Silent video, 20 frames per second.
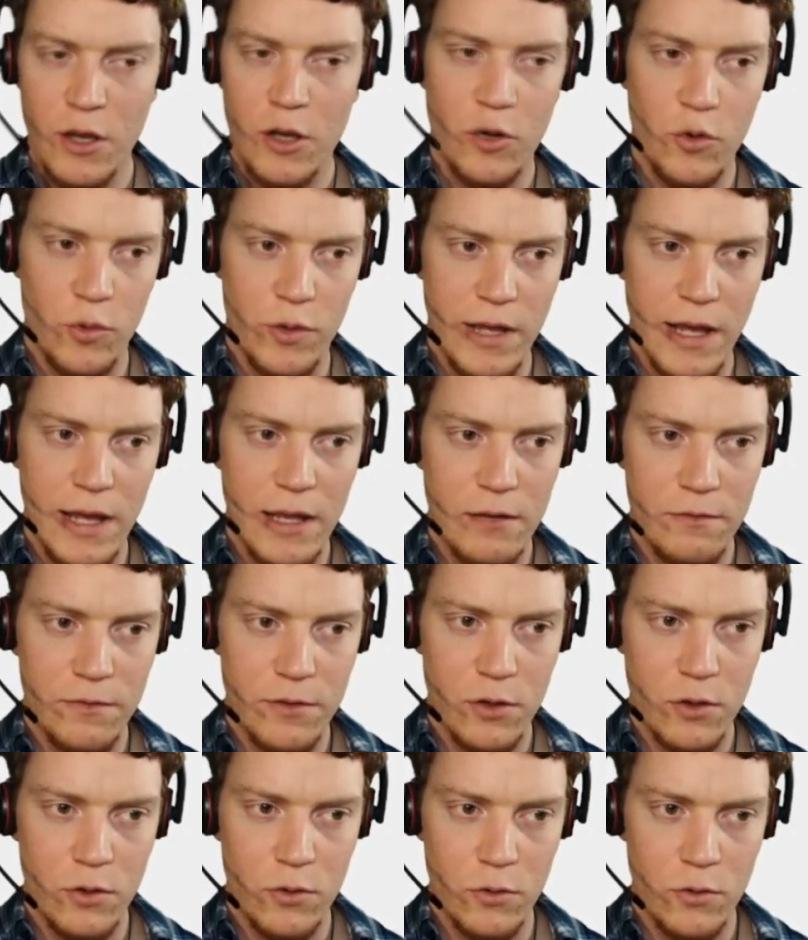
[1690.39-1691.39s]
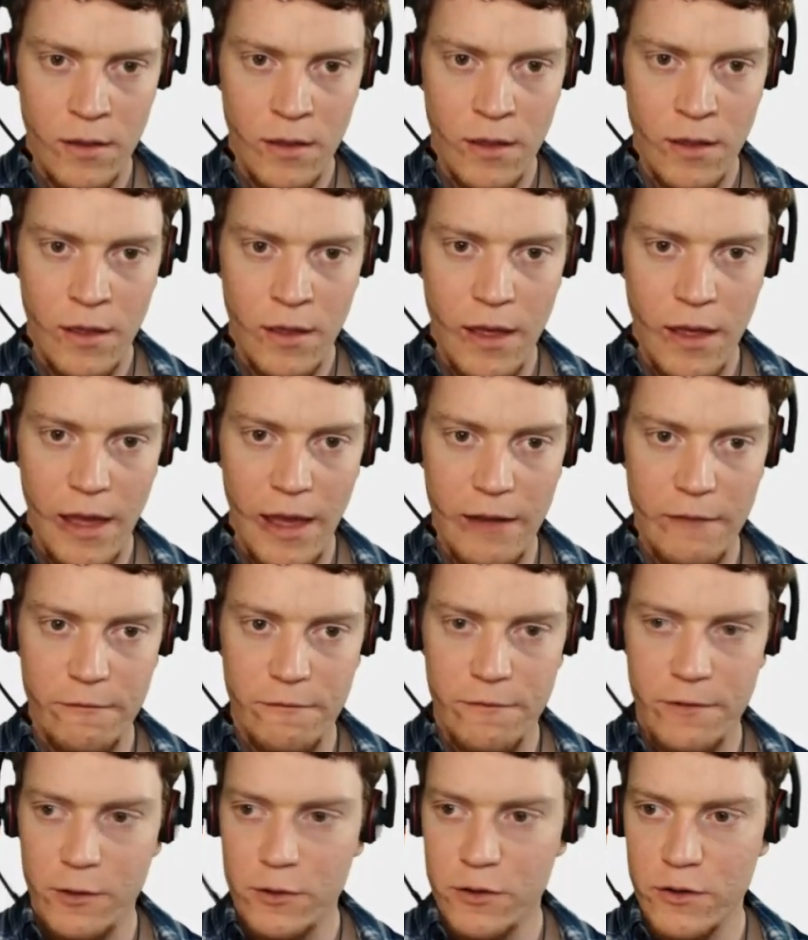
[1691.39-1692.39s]
create a view and
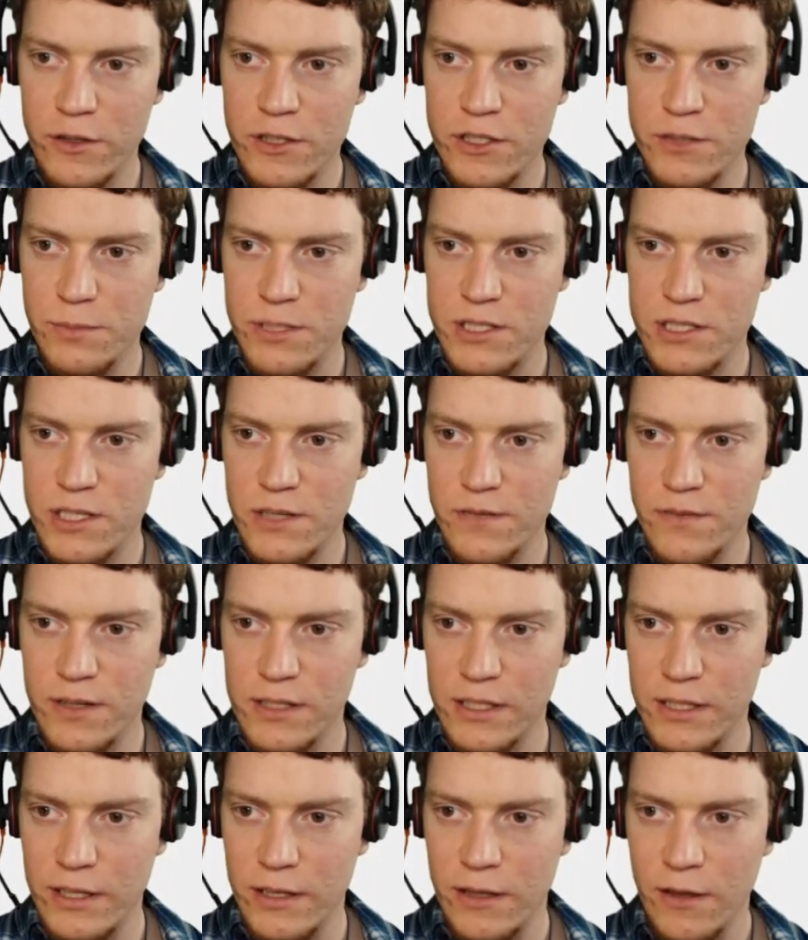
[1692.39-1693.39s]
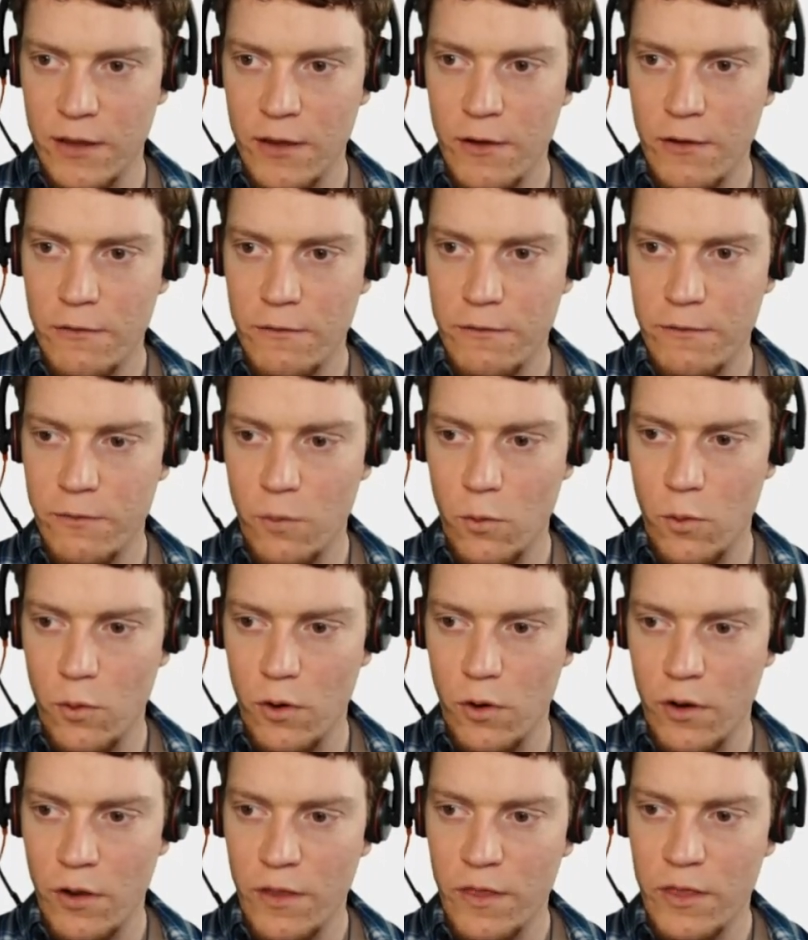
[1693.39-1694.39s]
filter specifically
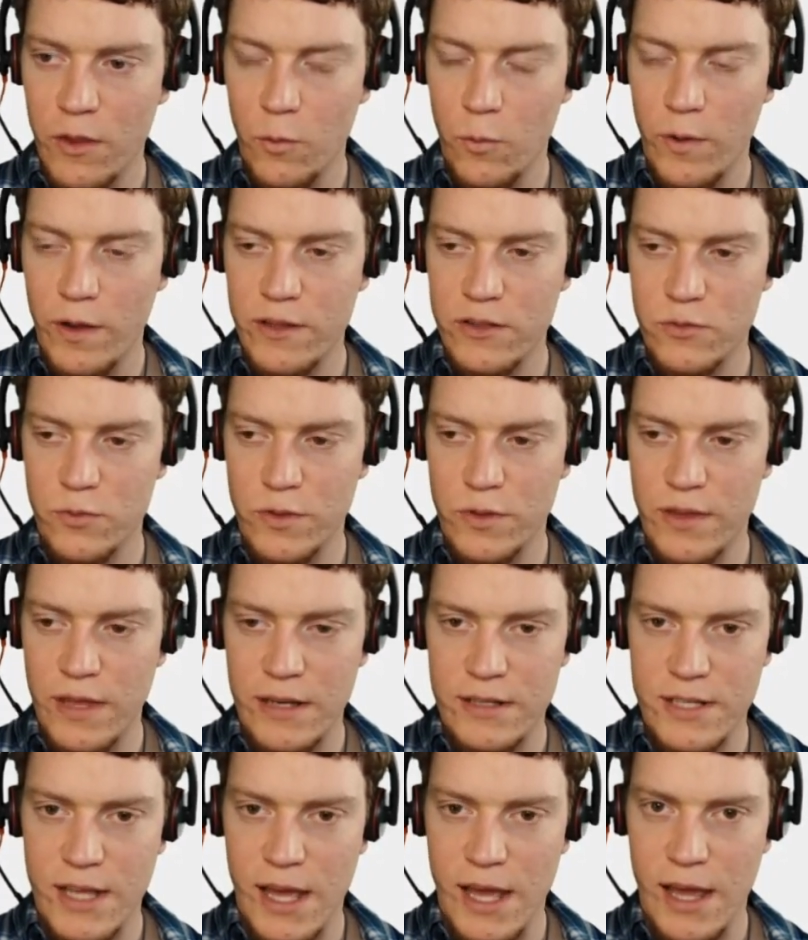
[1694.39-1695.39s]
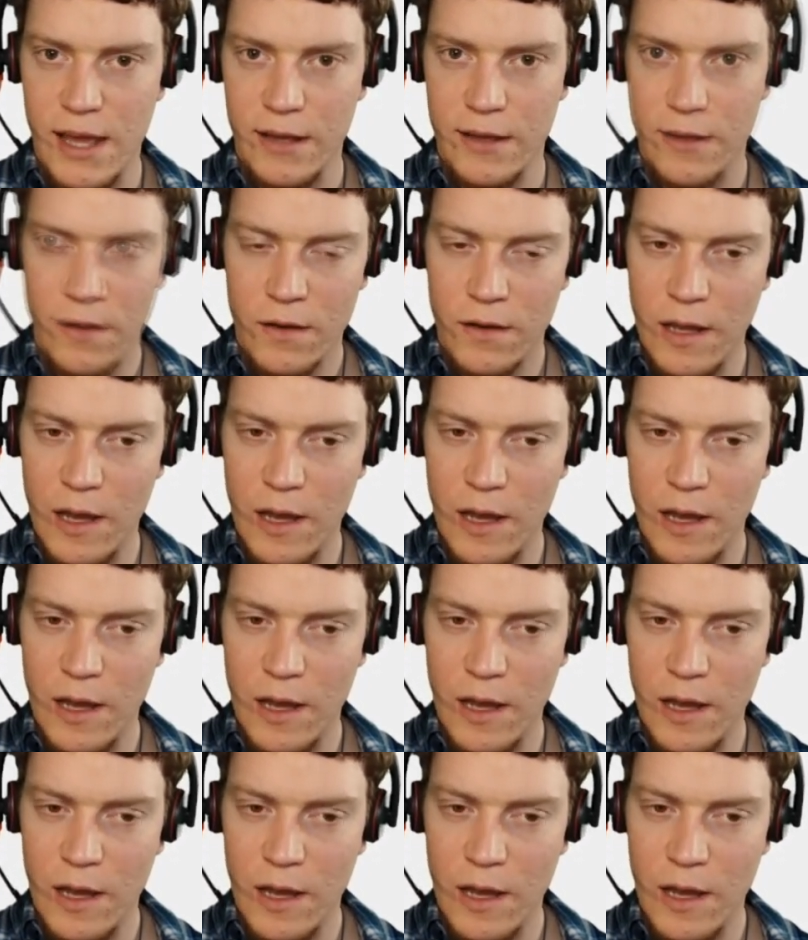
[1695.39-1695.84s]
for the ones with that tag.